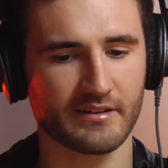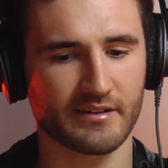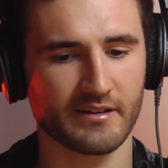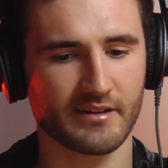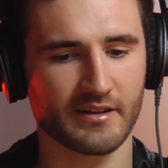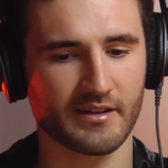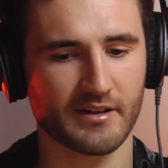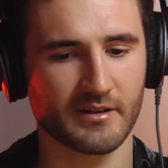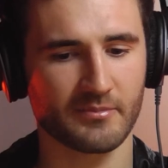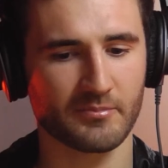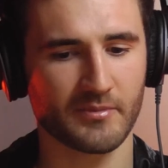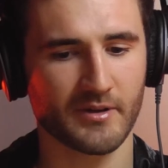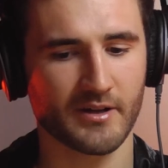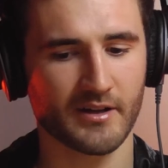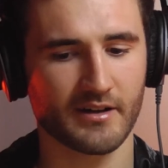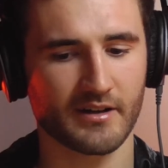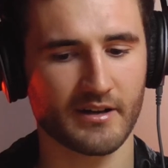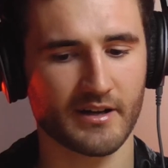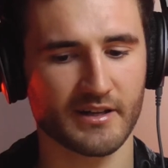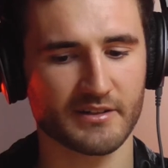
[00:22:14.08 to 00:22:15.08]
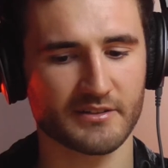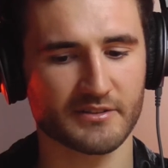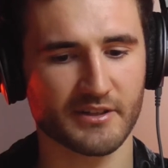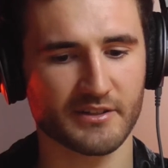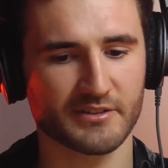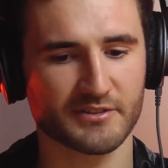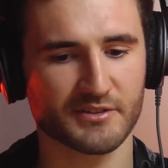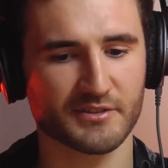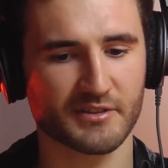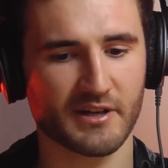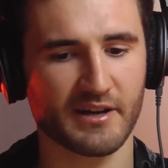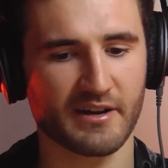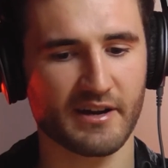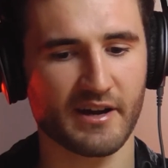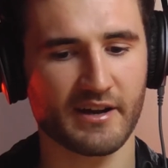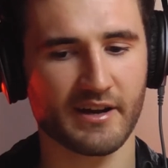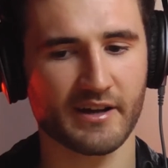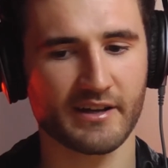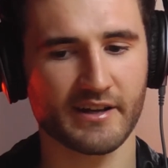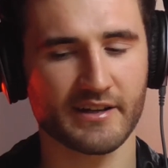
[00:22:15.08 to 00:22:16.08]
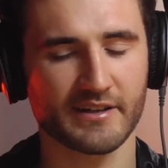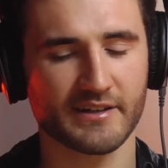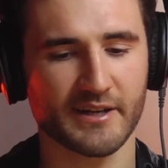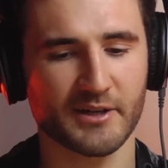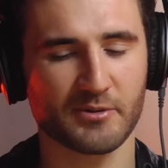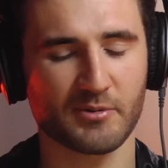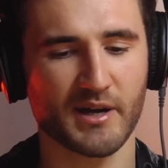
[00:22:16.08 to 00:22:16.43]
I get